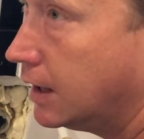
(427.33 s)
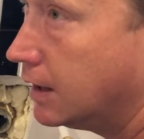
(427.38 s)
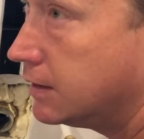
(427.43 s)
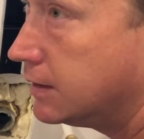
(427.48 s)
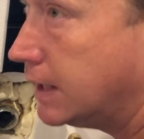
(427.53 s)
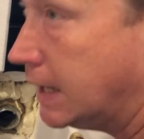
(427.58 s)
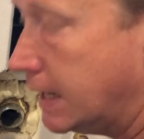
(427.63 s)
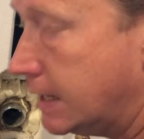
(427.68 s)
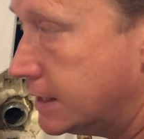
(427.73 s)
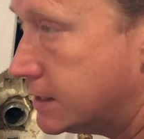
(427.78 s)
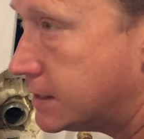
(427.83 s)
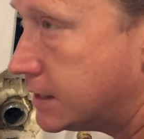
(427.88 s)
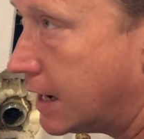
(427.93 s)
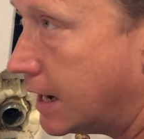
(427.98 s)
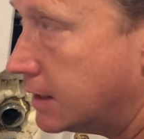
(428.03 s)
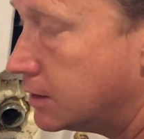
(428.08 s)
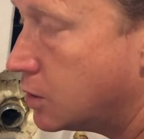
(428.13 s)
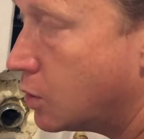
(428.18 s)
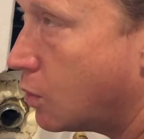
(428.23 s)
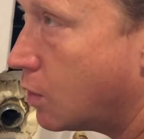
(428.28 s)
the
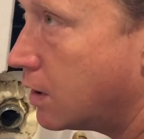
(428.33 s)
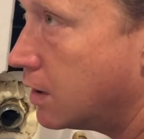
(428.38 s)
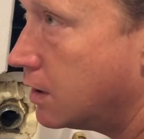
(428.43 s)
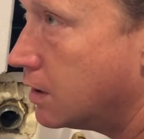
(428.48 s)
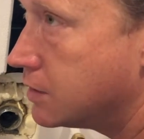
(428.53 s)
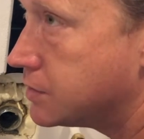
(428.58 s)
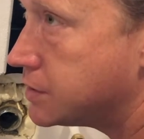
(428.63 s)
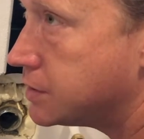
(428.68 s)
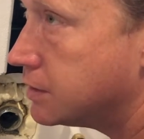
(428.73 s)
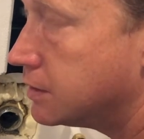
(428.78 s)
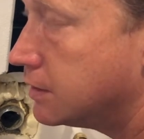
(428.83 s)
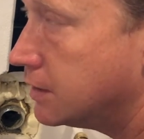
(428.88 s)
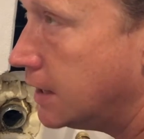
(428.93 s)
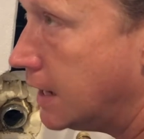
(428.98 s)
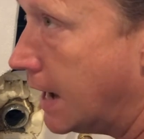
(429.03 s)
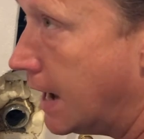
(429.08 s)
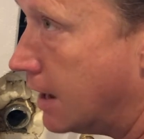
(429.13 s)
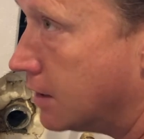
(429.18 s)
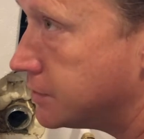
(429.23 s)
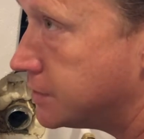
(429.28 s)
inside corners,
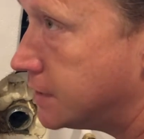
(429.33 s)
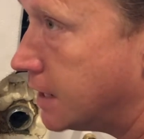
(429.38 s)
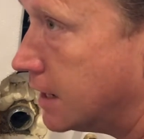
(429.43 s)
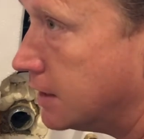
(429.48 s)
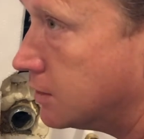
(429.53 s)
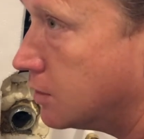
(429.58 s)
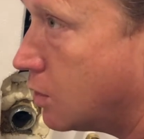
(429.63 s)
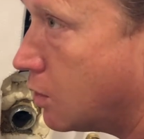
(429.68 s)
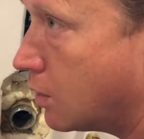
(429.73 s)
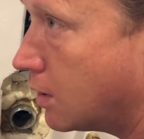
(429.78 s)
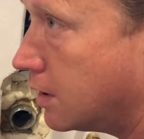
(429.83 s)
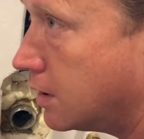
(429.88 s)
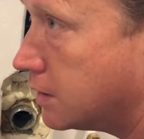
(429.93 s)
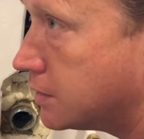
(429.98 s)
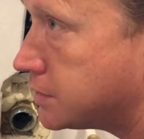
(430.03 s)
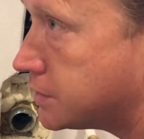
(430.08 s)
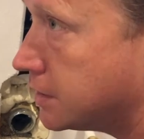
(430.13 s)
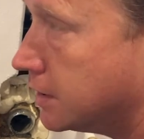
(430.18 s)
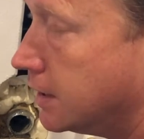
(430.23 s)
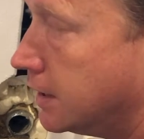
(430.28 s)
the outside
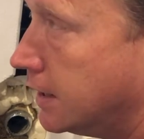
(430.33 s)
corners.